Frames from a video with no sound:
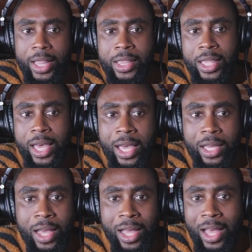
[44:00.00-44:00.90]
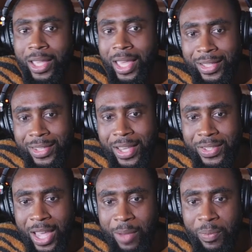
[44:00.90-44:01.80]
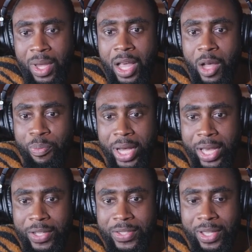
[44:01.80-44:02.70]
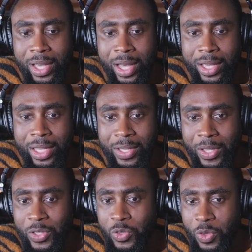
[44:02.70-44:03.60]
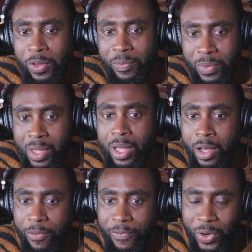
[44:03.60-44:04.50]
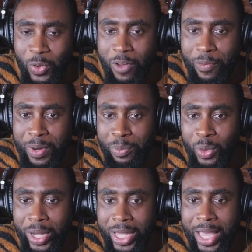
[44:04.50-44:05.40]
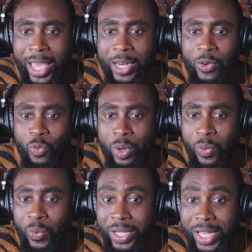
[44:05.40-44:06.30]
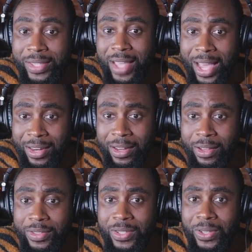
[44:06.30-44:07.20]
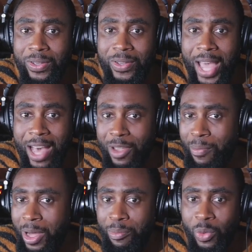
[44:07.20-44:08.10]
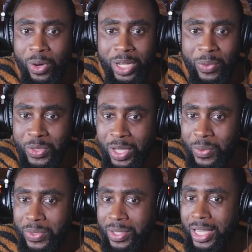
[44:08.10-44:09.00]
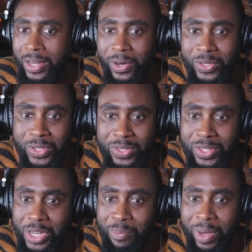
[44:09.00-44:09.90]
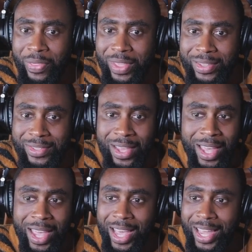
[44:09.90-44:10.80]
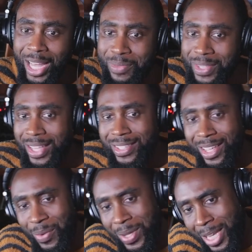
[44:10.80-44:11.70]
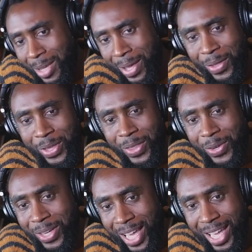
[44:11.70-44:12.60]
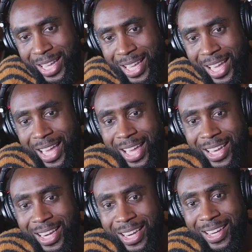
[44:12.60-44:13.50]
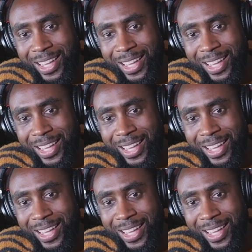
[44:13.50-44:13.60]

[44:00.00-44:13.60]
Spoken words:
that I can't say his name, but he's a federal government employee, and we were really excited to have him on board. He was eager to jump on this, and I sent him an email the other day, and